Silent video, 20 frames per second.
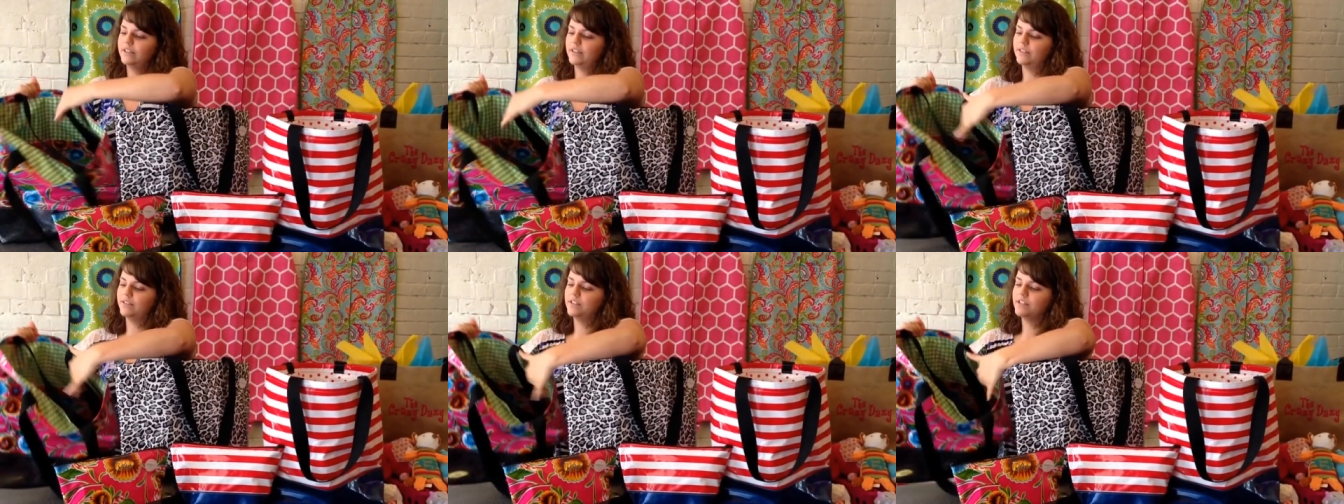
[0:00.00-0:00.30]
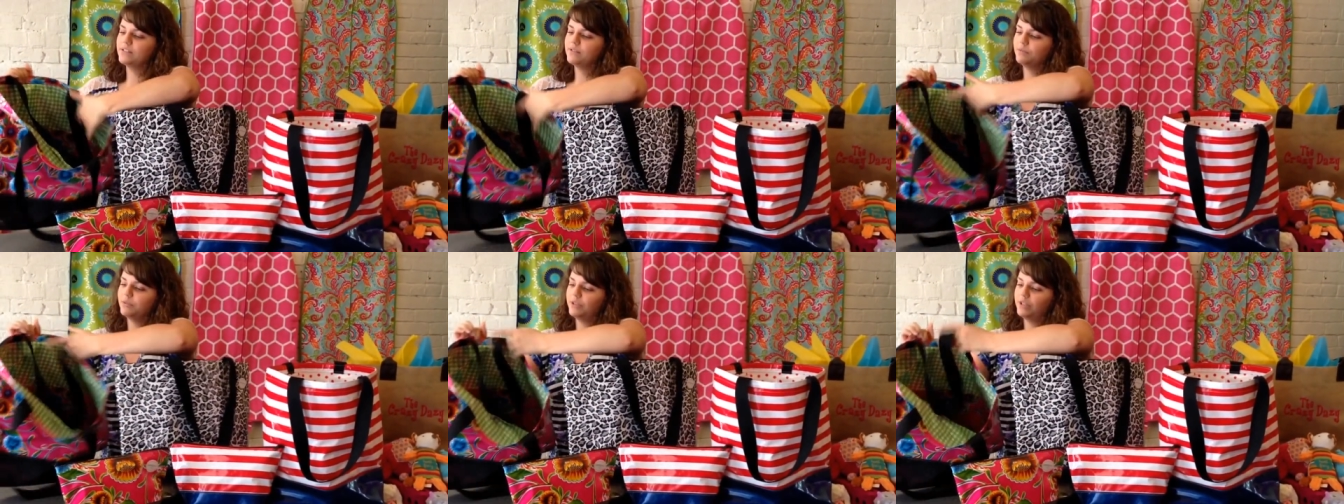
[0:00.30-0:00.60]
then
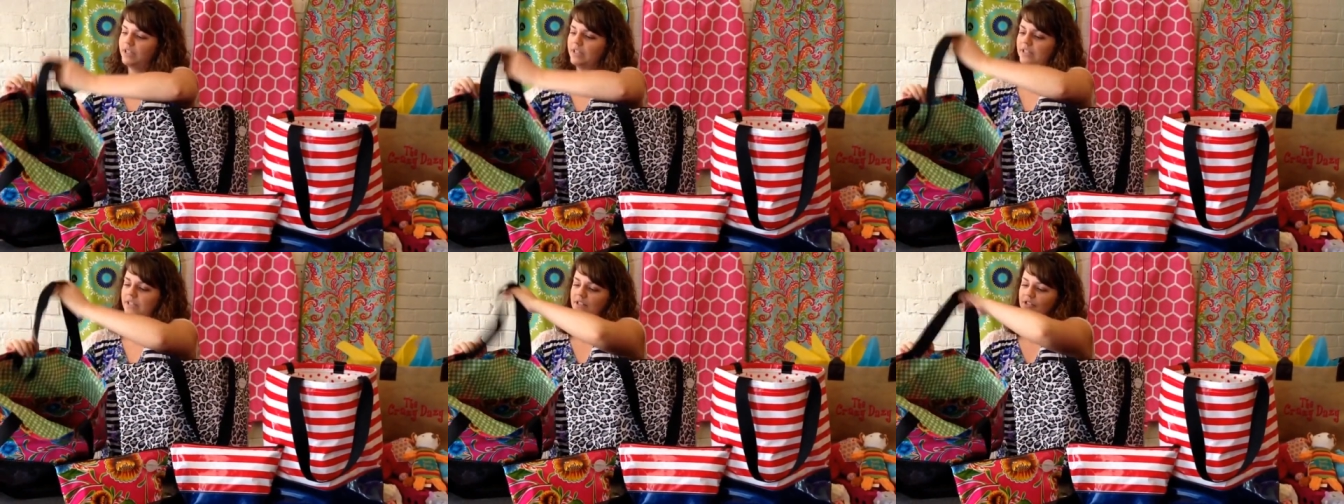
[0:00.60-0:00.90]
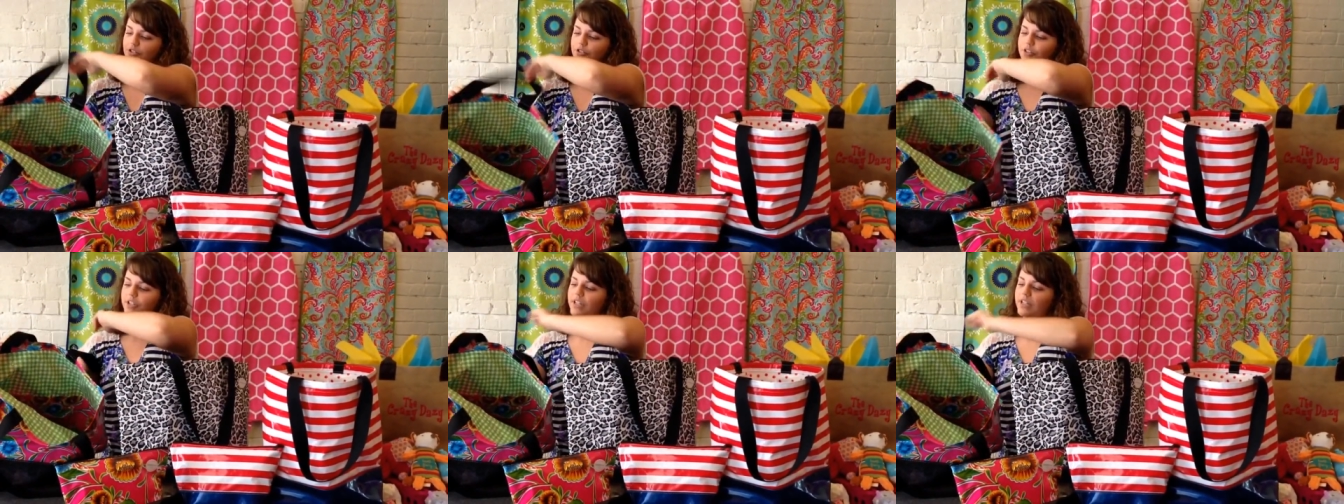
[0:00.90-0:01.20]
this one
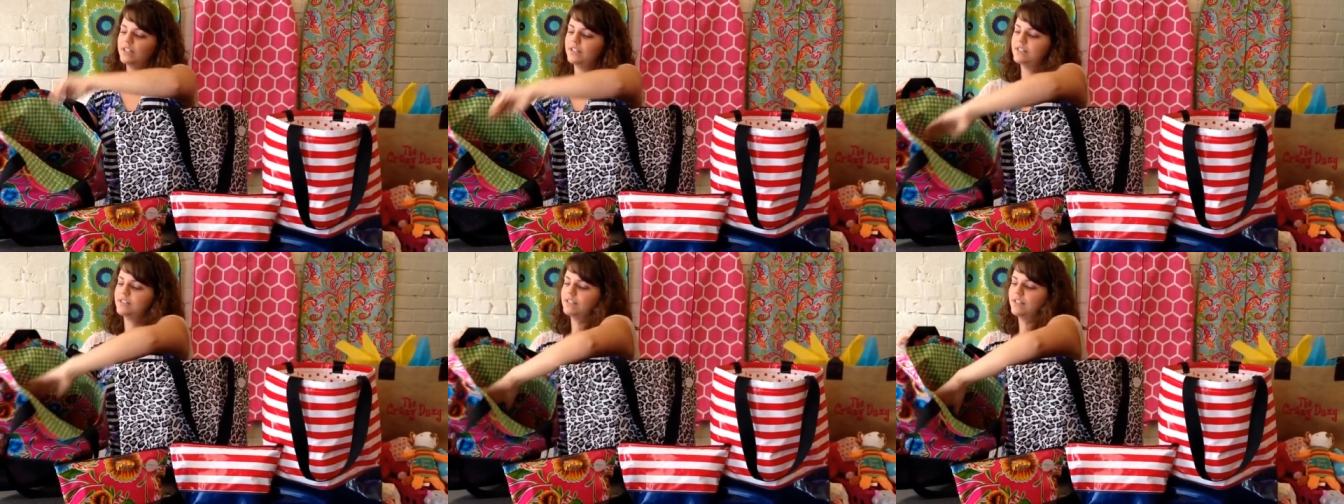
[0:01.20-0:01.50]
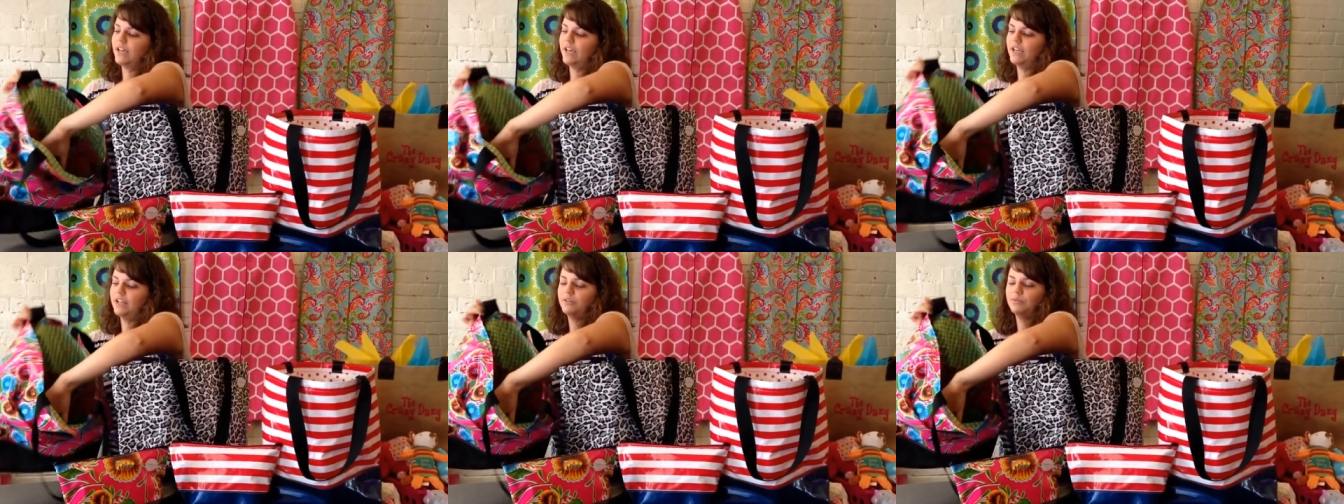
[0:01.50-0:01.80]
is green
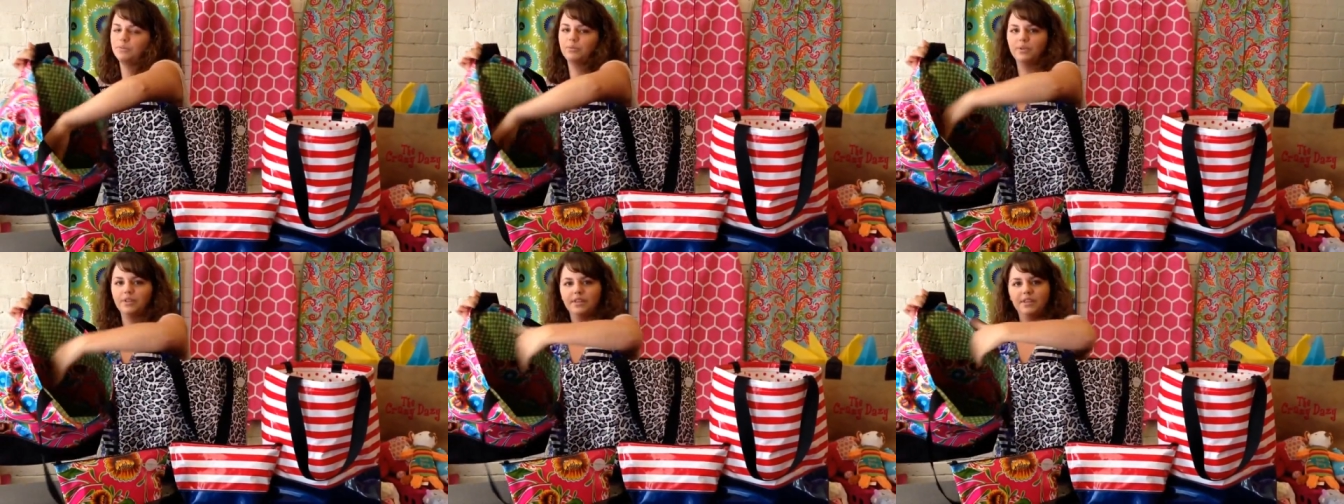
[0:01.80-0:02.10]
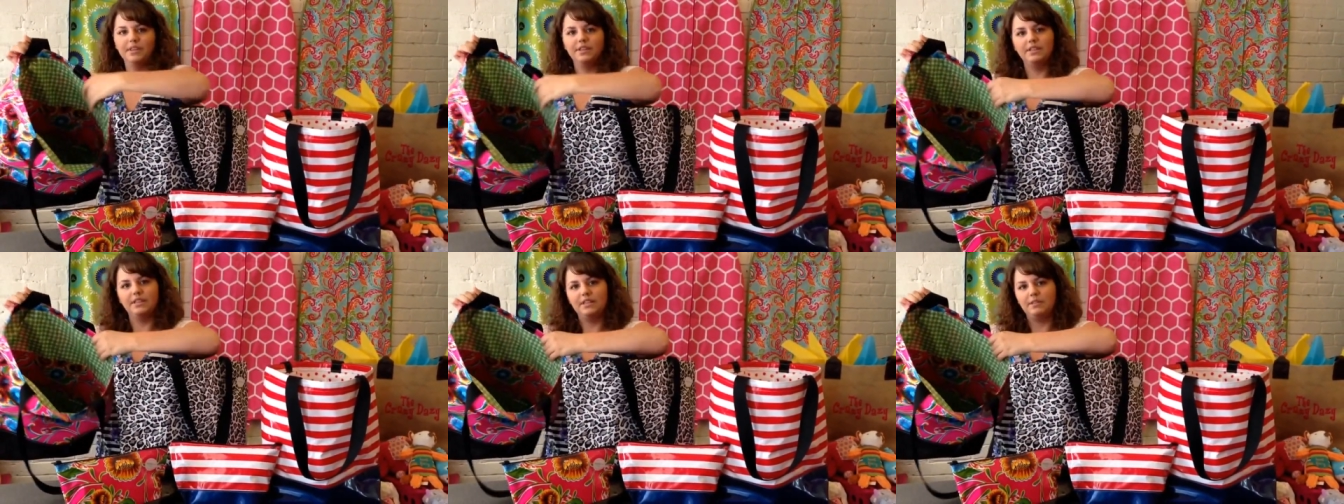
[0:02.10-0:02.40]
inside with
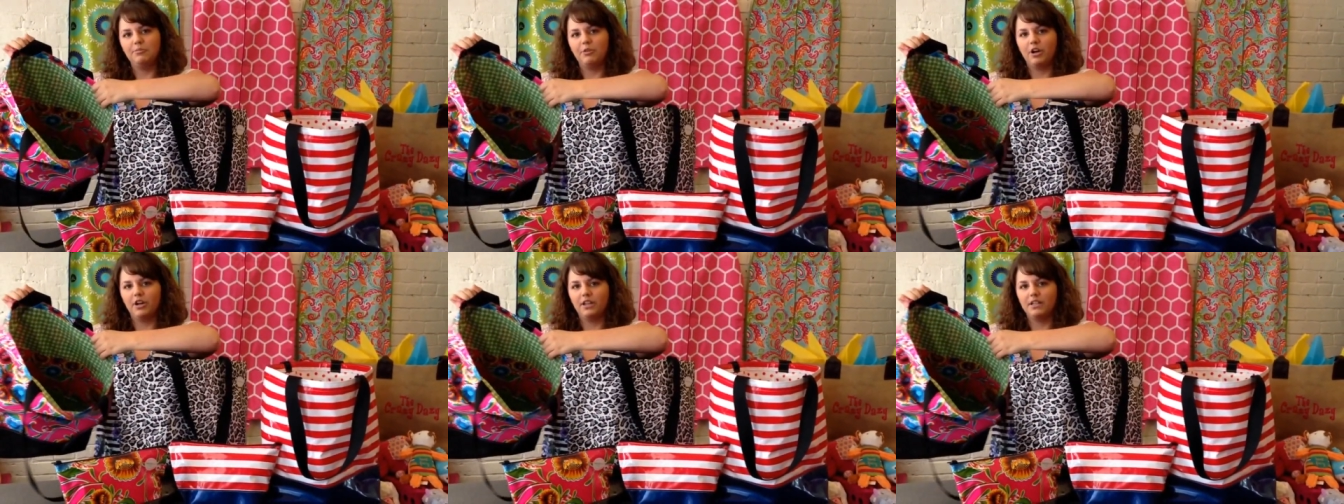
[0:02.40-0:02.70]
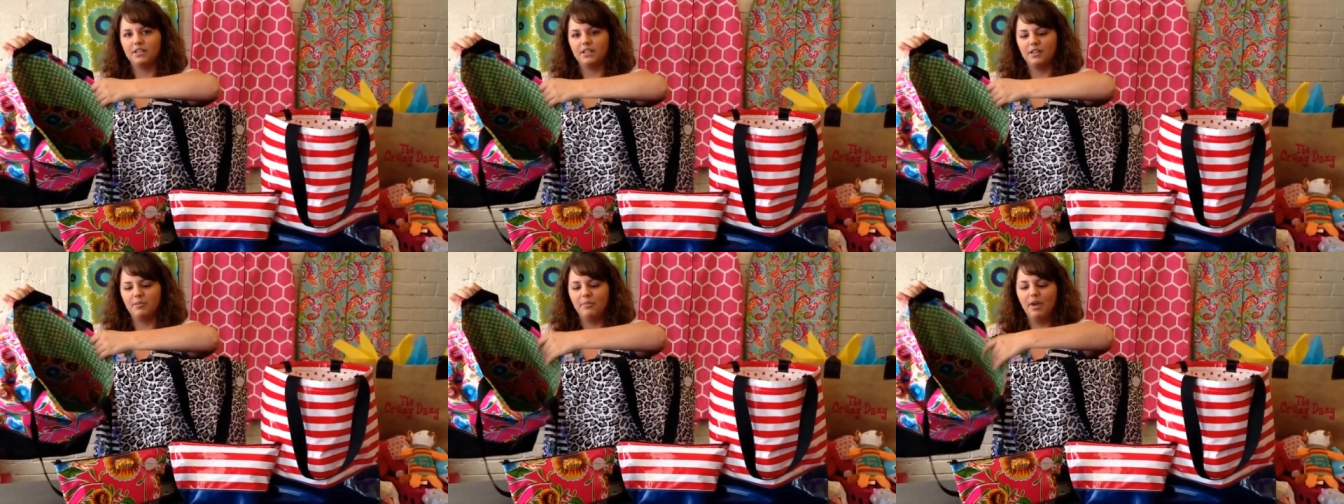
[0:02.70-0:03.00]
the
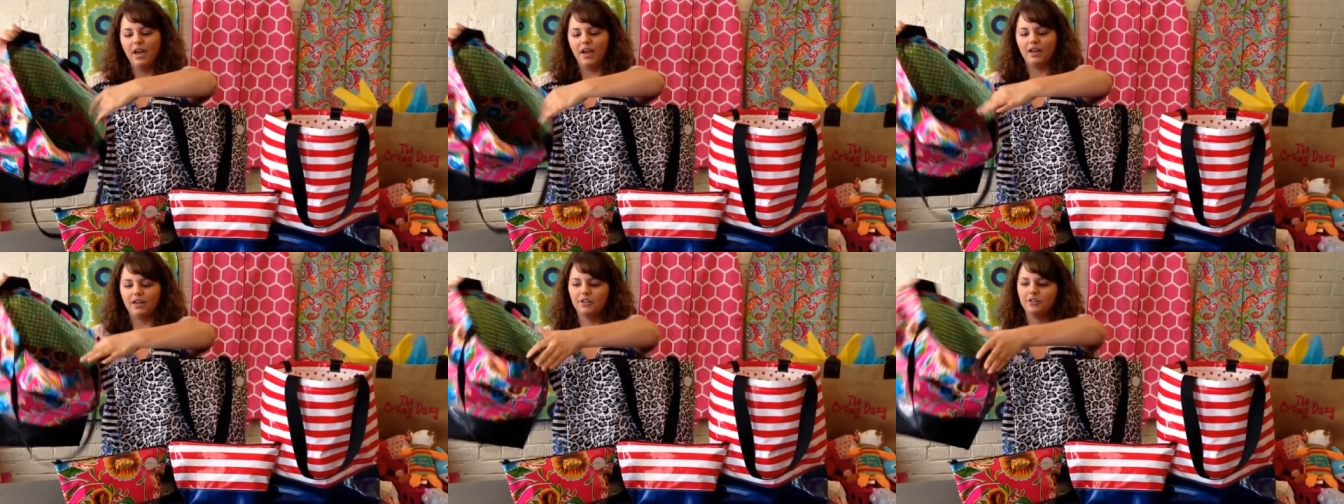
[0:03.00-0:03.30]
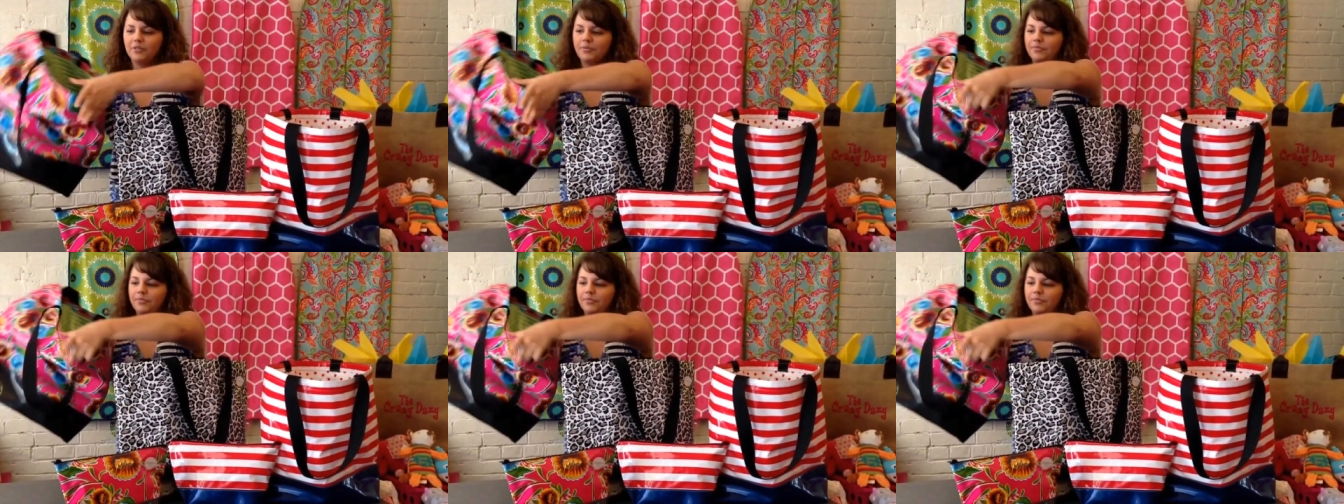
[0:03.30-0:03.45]
pockets on the back.